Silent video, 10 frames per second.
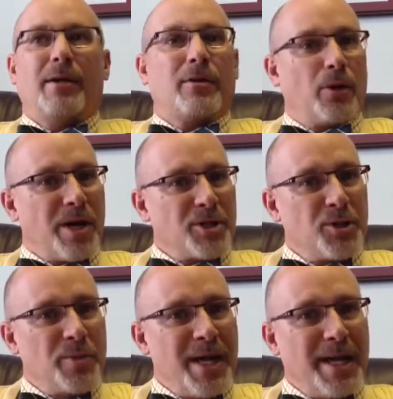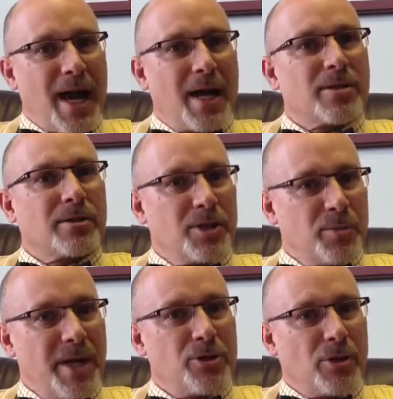the question's being asked, let's
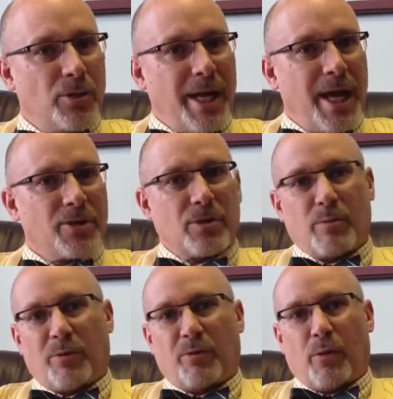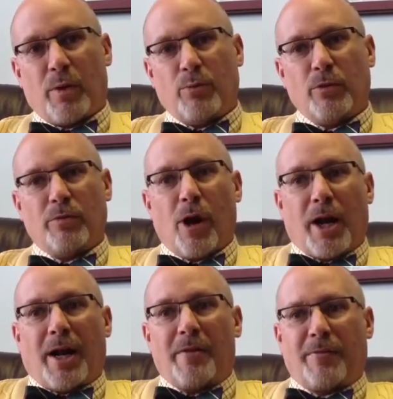make sure we answer it before we move on.
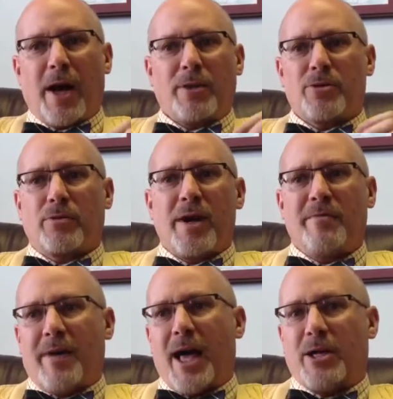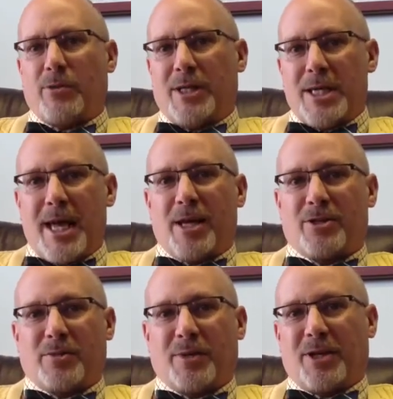And I find there's great value in the
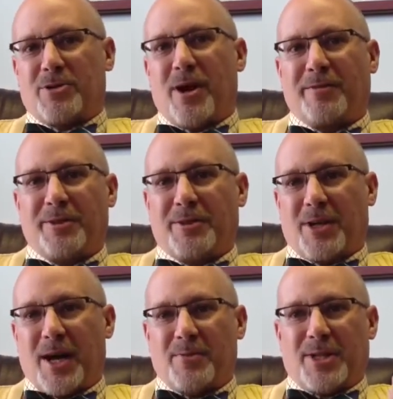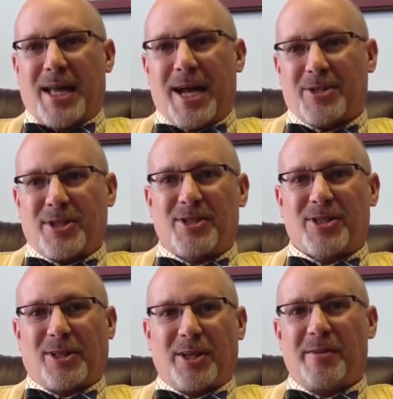answer because oftentimes it actually
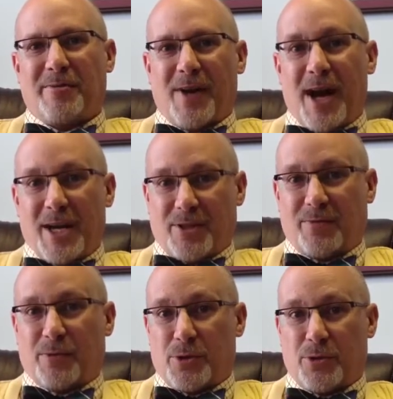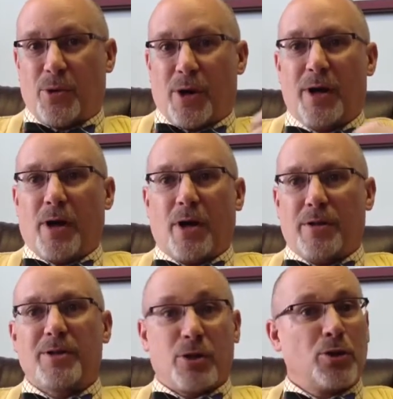solidifies for sure,
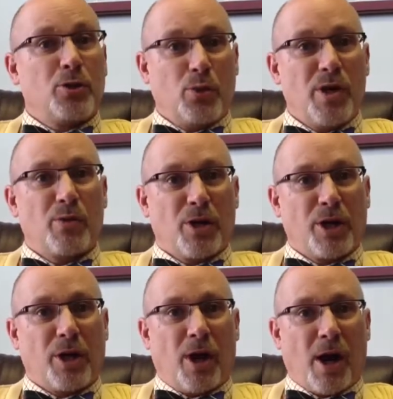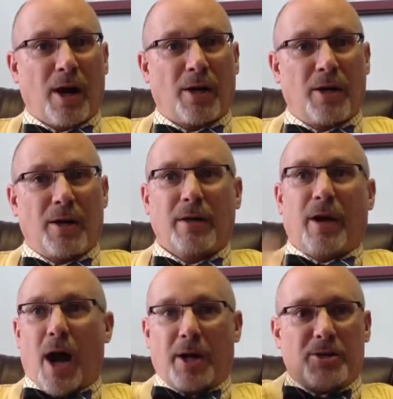this is who we really are.
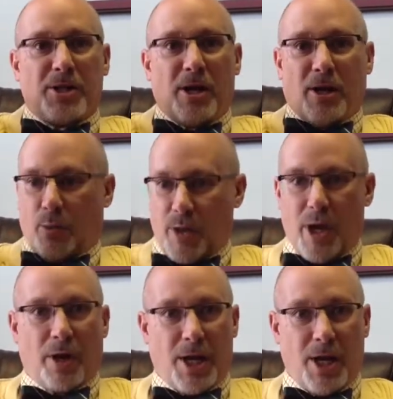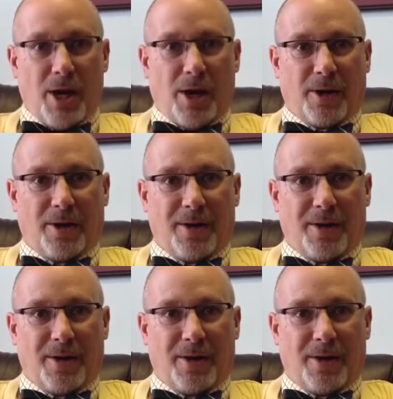God is here, we are here,